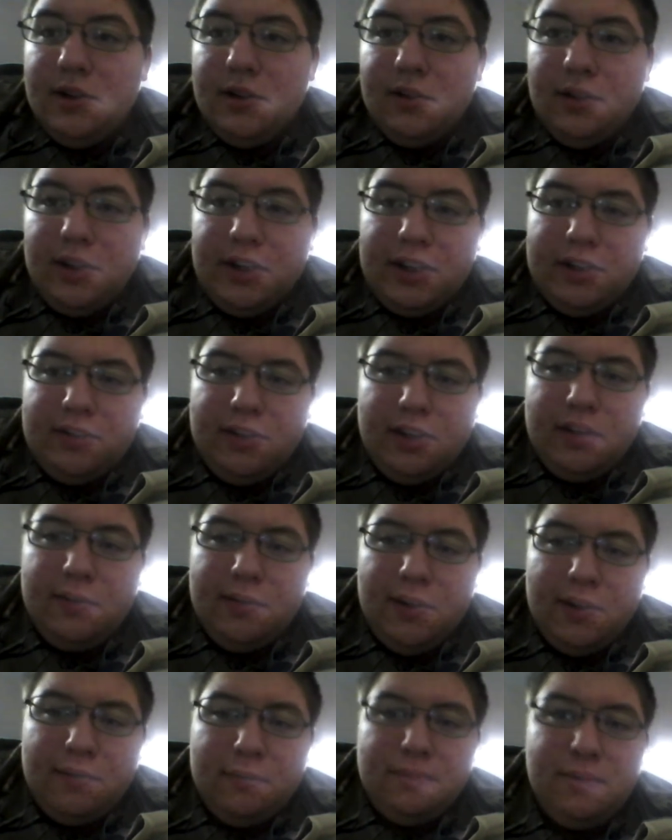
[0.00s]
Like I said, if
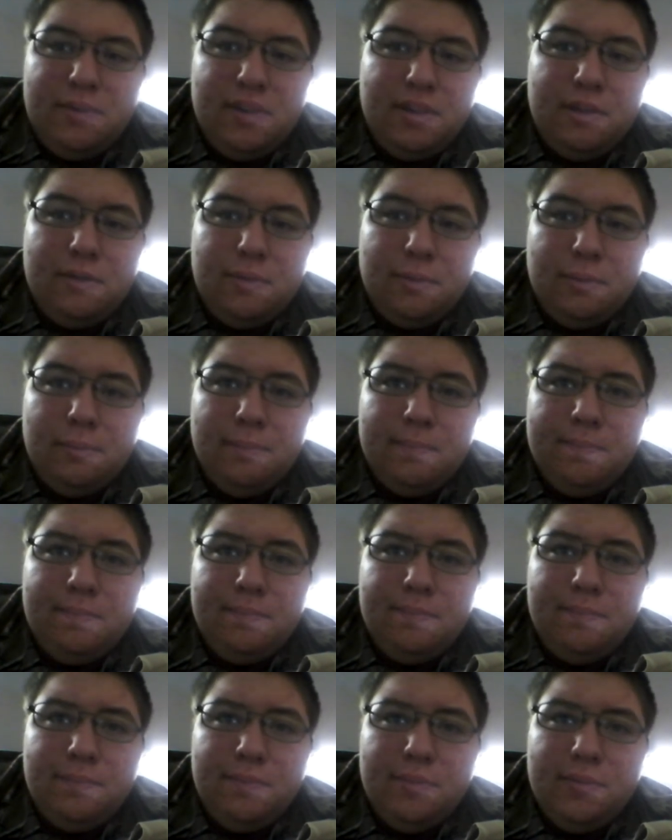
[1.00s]
you have a vehicle,
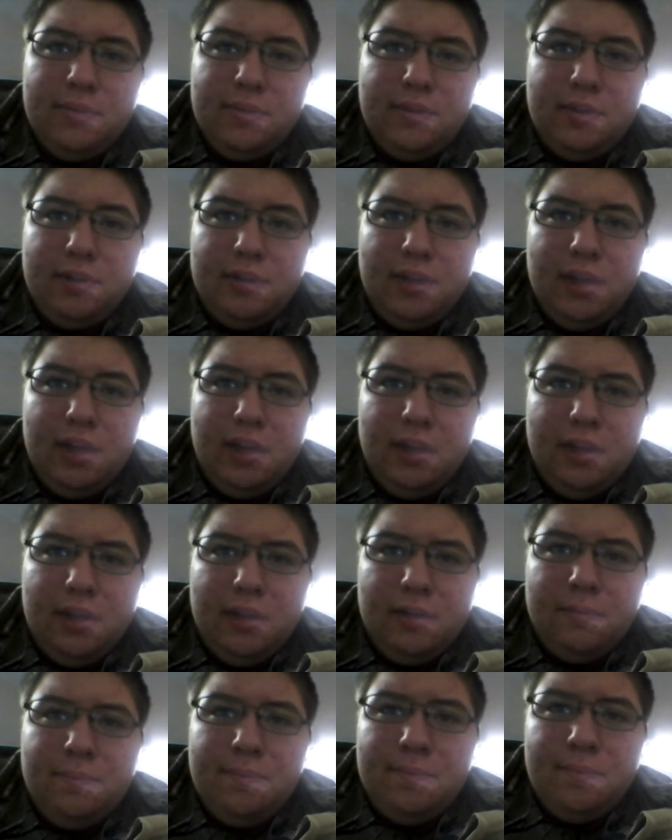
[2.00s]

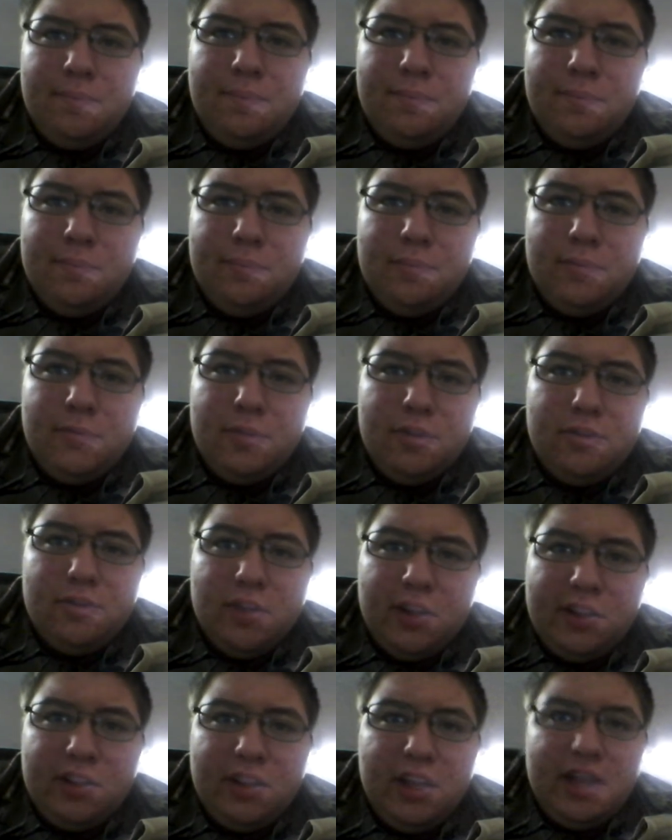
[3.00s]
the
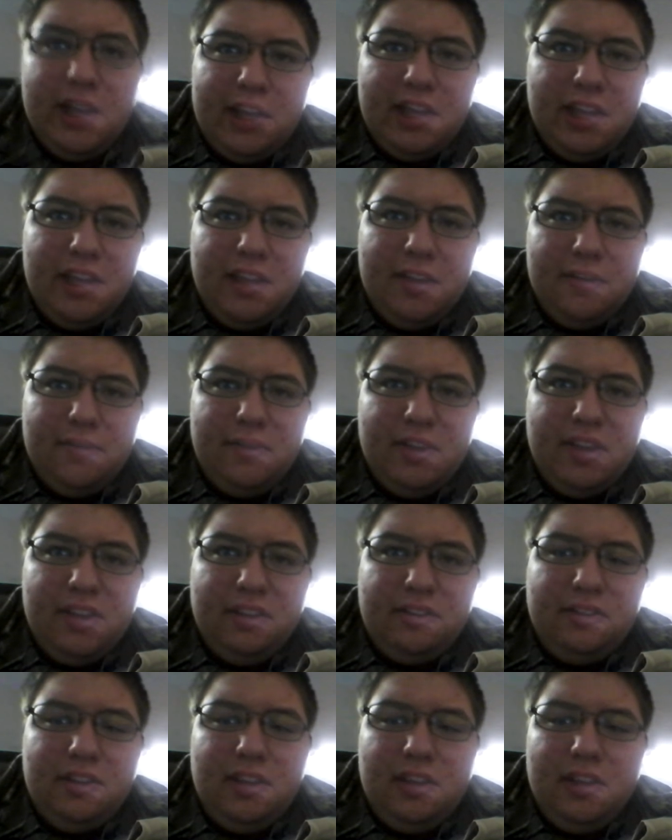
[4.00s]
truck that I have
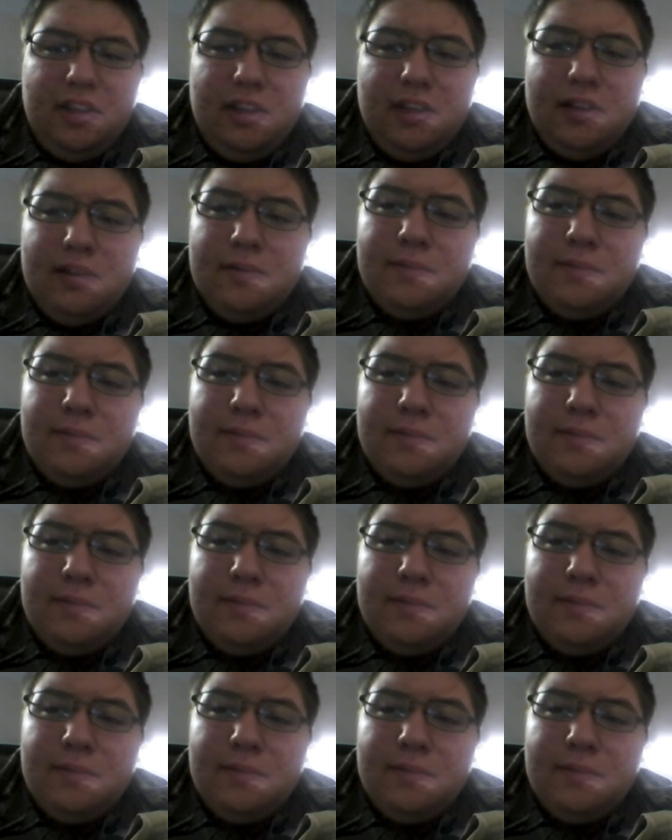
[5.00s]
has a